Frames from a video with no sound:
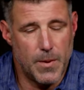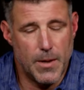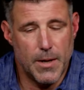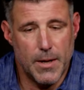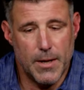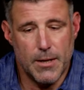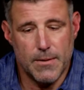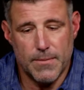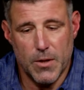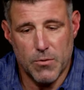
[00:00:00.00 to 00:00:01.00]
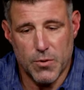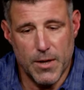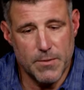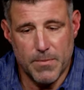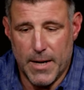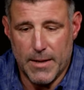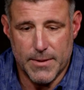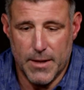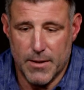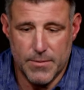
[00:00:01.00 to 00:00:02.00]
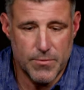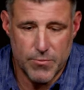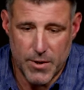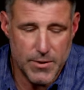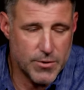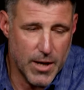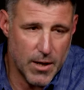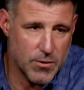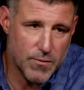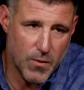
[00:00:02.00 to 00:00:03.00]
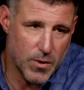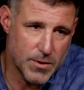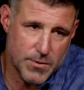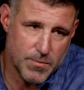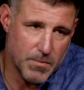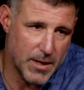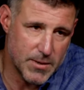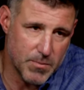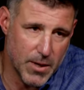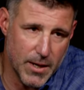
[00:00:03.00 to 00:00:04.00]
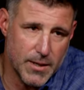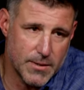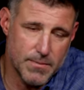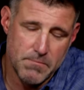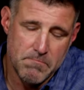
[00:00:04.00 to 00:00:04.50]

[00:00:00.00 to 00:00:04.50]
You know, Trey's been out there, and Trey's challenged for us, made some plays, and,